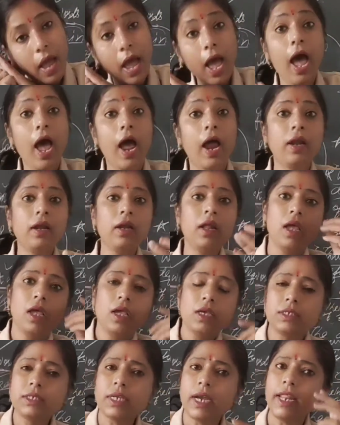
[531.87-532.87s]

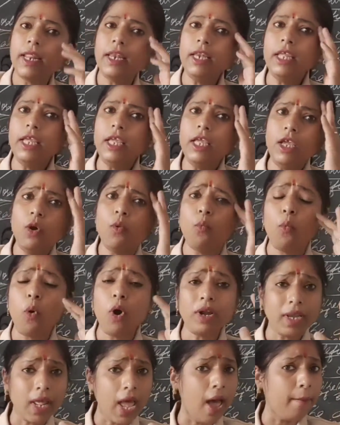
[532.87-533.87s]
and suddenly
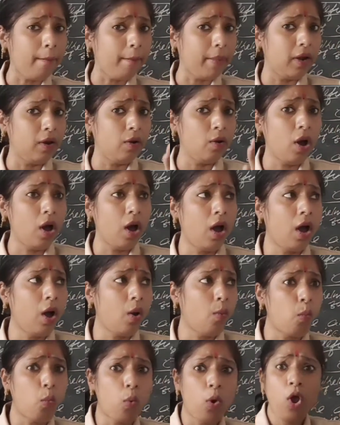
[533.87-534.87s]
what
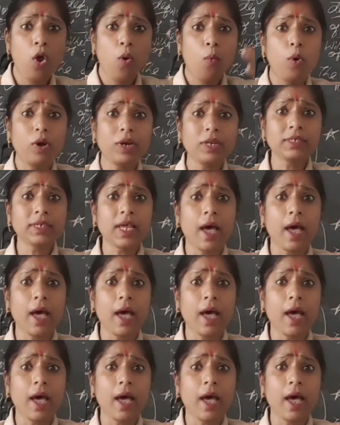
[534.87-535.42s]
has